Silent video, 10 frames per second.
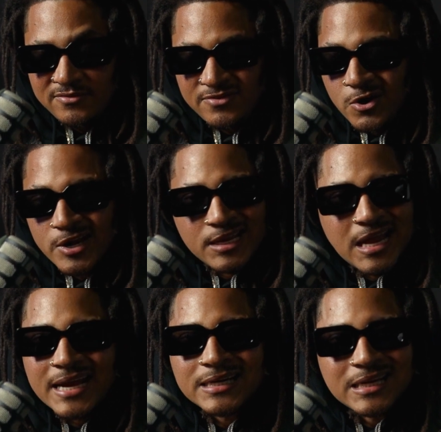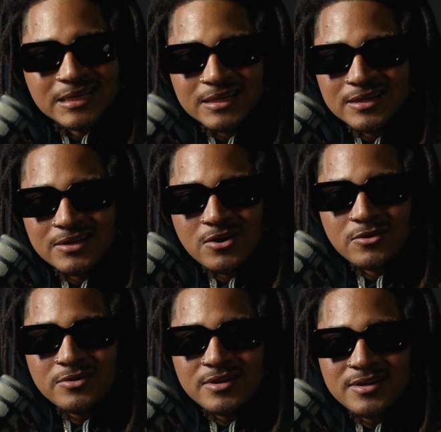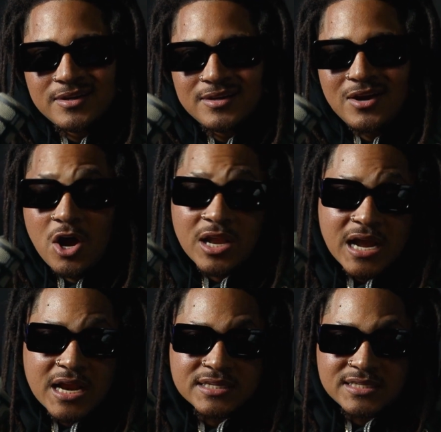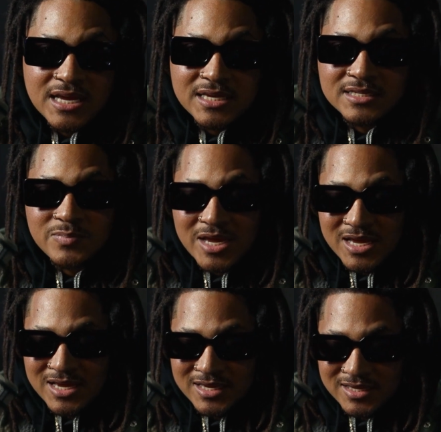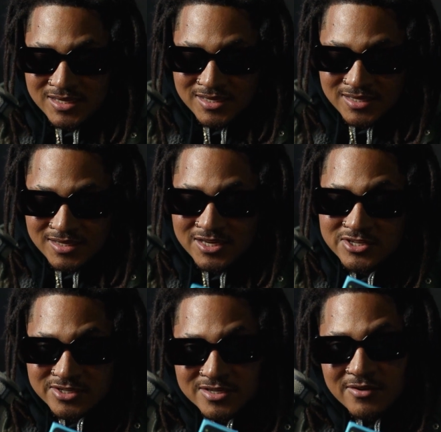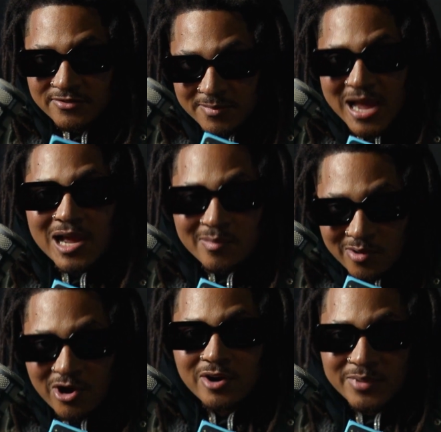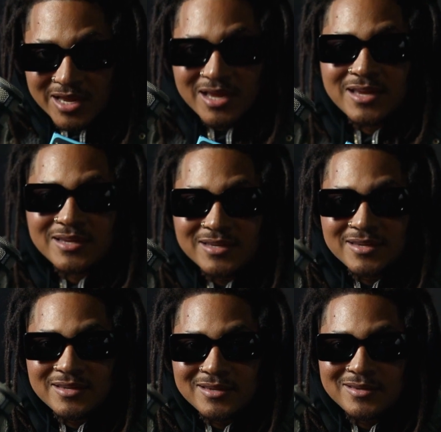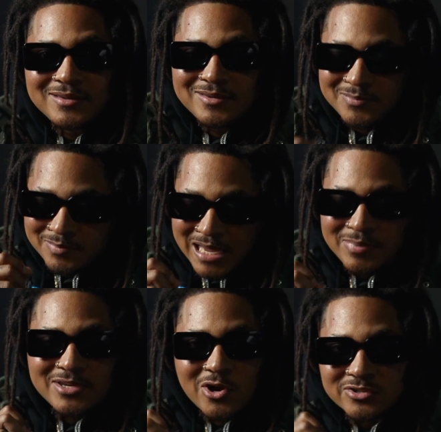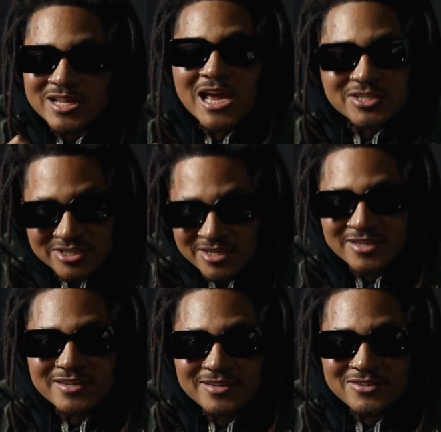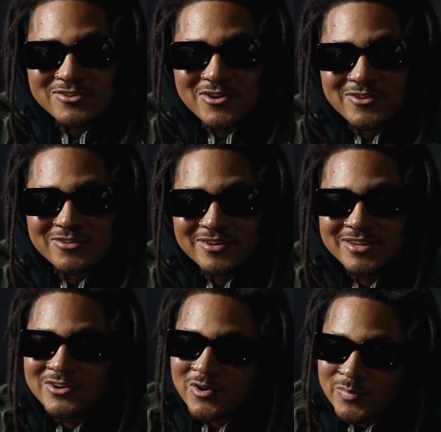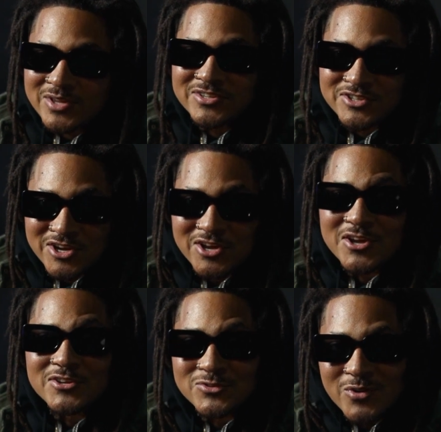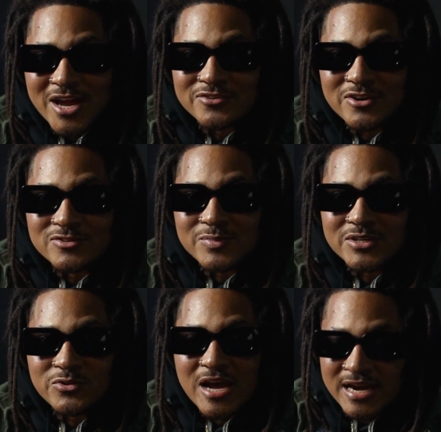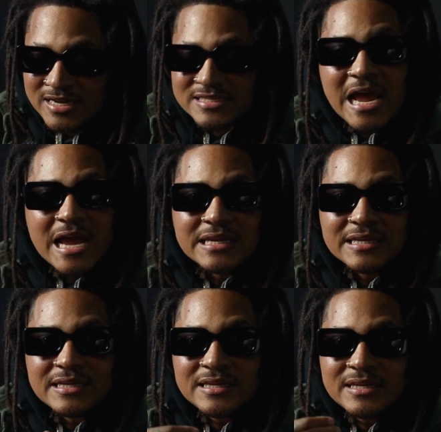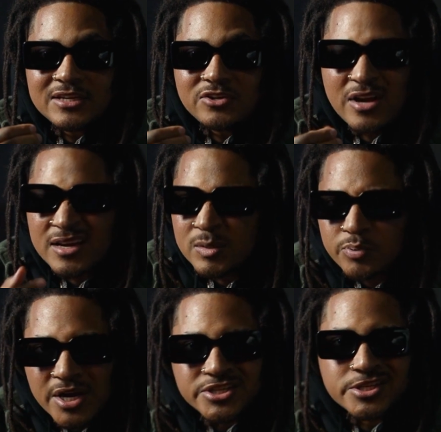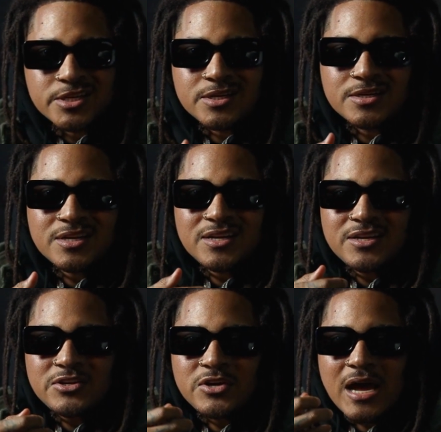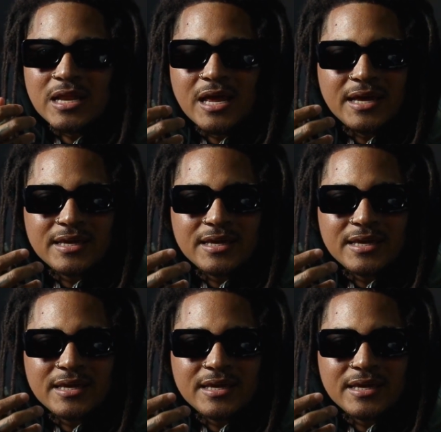very enlightening, you know. All I gotta say is, man, get yourself a Maca Bar, man. Baby dose that shit, you know. You're gonna be just right, trust me. You got anxiety, you got depression, you got